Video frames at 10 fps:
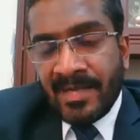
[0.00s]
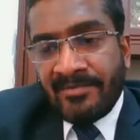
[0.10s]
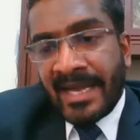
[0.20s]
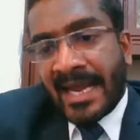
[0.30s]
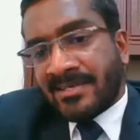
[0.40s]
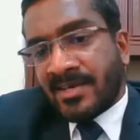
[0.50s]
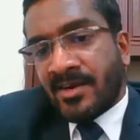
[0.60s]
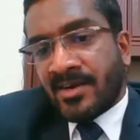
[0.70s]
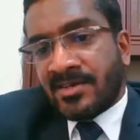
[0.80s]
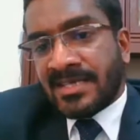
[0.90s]
if I answer
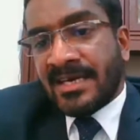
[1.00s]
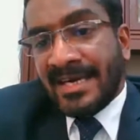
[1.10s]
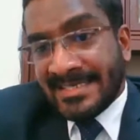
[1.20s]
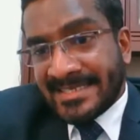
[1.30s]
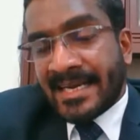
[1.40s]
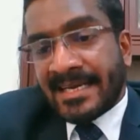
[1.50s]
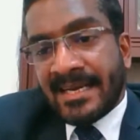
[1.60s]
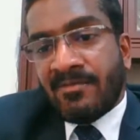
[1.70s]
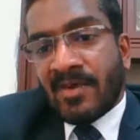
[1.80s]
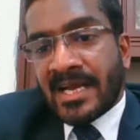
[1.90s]
your question
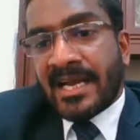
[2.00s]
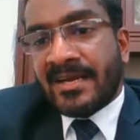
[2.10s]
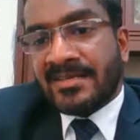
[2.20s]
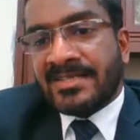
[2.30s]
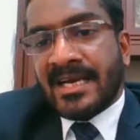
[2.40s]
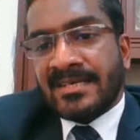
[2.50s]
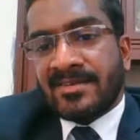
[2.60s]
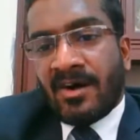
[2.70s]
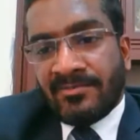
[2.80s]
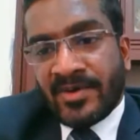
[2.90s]
indirectly, what I understand is,
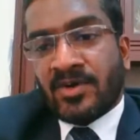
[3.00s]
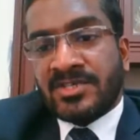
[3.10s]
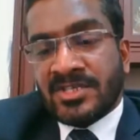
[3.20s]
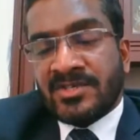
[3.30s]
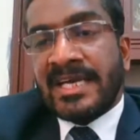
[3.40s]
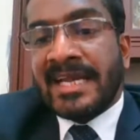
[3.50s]
of course, you need a